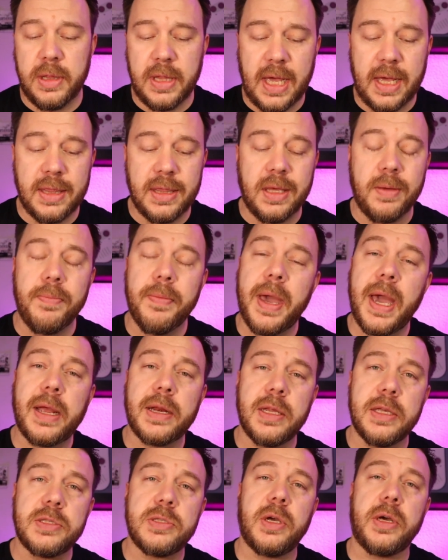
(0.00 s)
that the
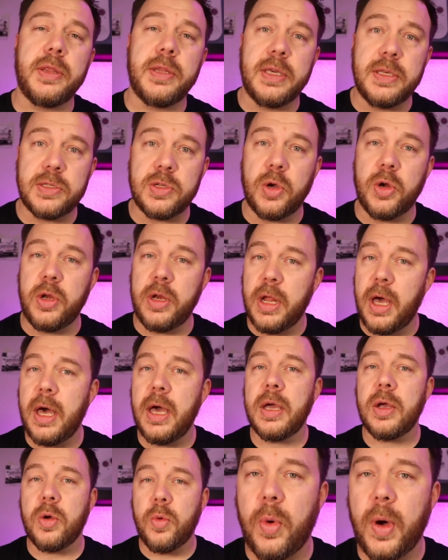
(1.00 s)
magnets on these are
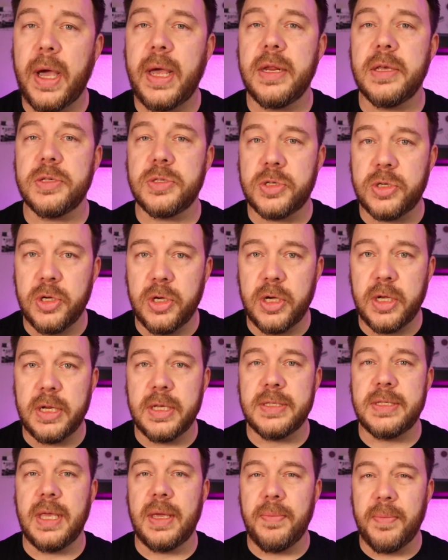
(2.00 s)
not quite as good
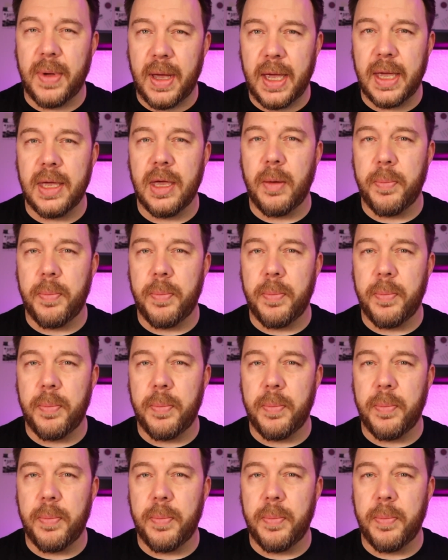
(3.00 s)
as they might